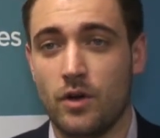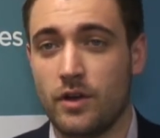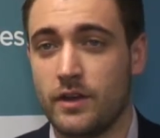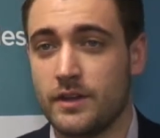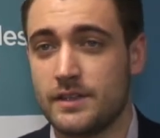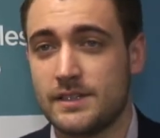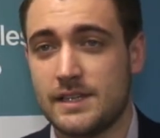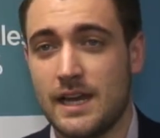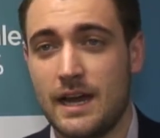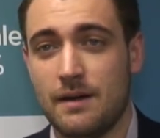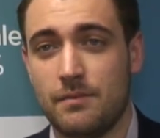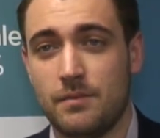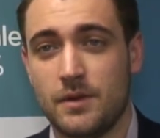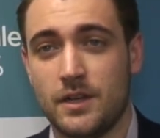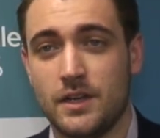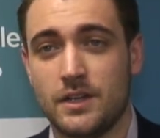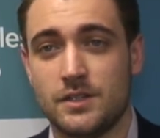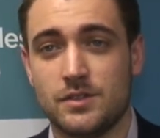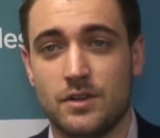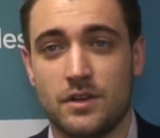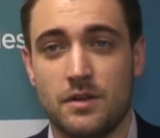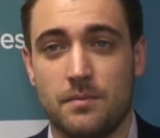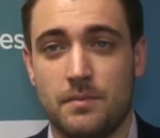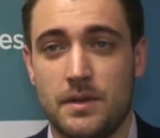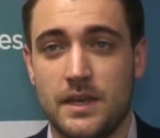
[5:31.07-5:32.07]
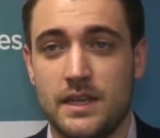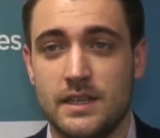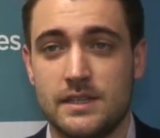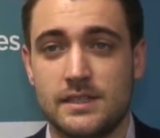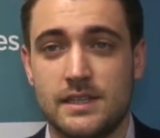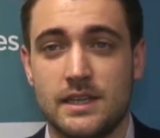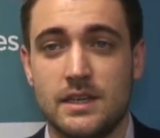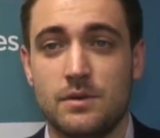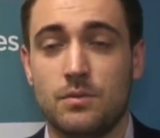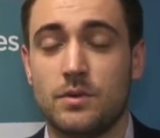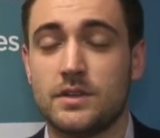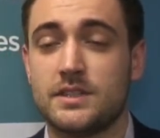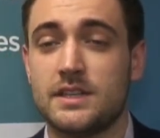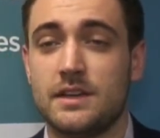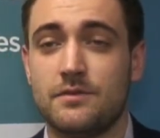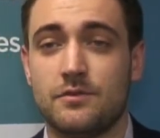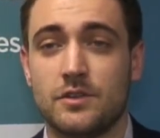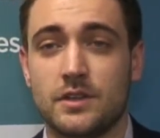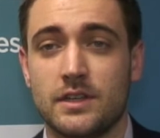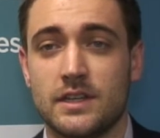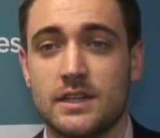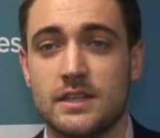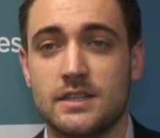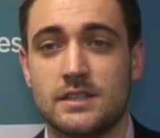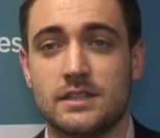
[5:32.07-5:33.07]
on a tablet, on a PC, whatever
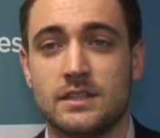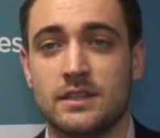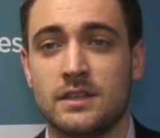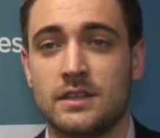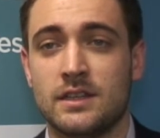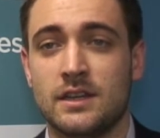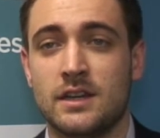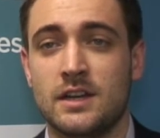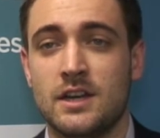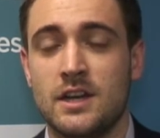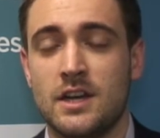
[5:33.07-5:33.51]
it is, that